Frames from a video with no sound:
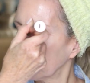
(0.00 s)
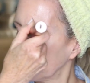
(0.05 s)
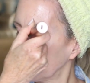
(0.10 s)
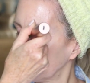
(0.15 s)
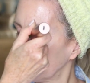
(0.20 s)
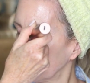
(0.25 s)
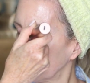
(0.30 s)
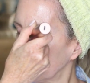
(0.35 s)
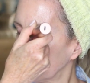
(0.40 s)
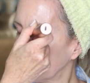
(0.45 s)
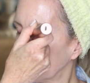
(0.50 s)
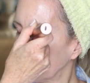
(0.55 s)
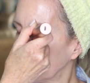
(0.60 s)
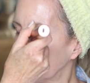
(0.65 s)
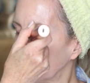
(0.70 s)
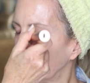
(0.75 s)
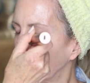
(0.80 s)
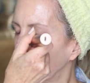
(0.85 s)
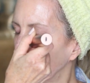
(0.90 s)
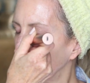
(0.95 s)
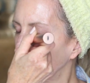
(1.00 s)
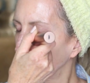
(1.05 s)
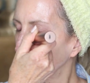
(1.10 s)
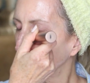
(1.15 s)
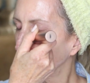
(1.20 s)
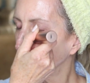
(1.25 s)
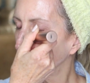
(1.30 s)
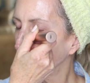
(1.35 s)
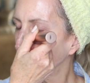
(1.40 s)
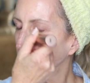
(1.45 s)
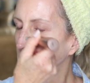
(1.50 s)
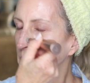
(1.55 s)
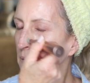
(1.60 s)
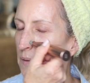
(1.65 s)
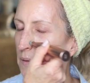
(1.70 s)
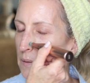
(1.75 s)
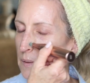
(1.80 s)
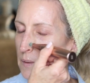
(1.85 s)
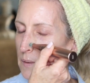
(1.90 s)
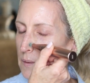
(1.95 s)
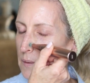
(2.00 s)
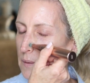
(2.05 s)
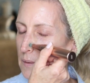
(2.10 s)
(no one is talking)